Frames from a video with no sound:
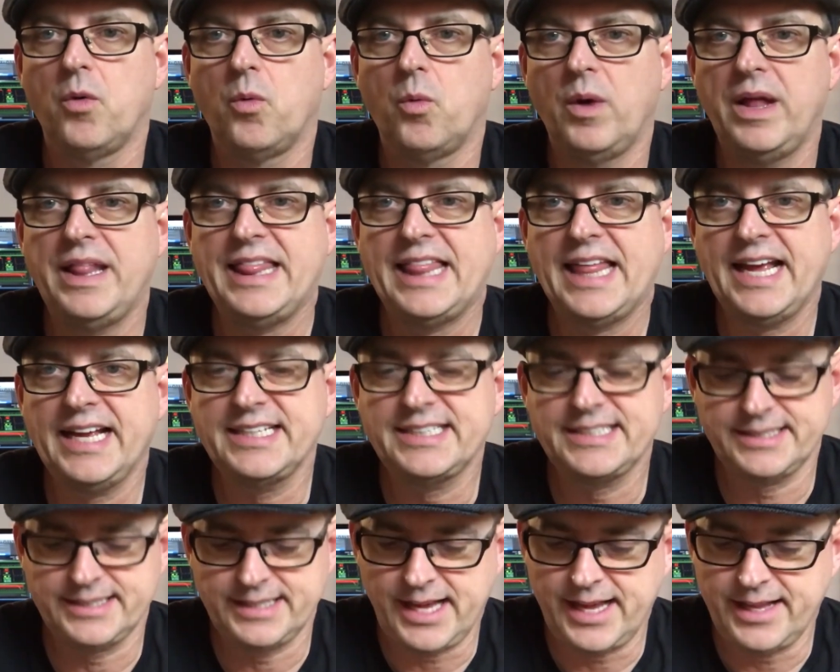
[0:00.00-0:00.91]
When they
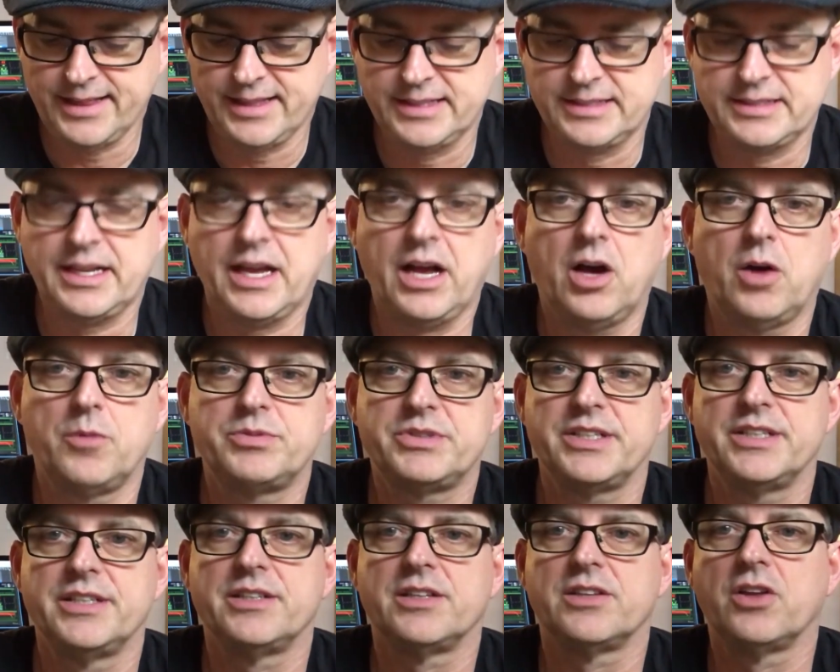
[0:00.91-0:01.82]
said this
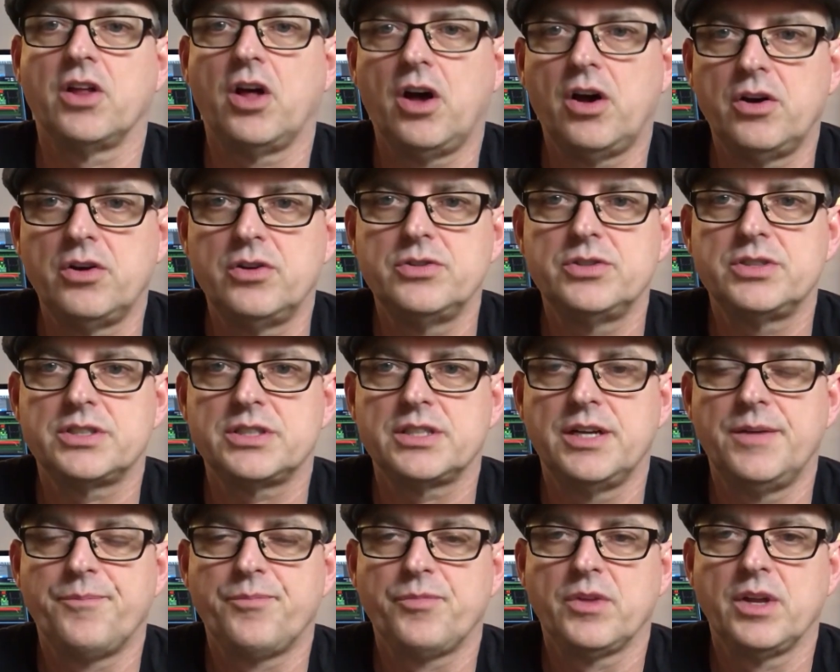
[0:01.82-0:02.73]
helps in the
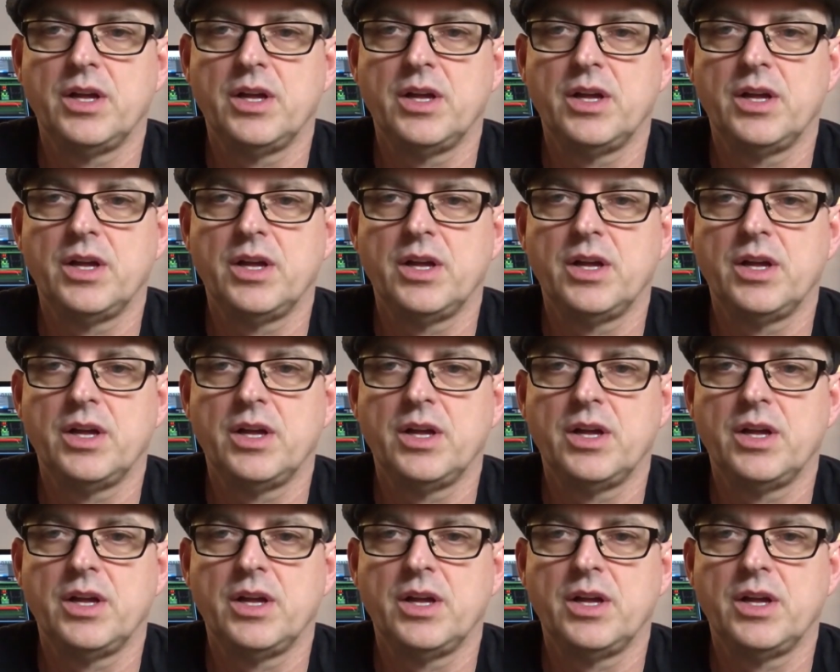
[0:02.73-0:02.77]
lows,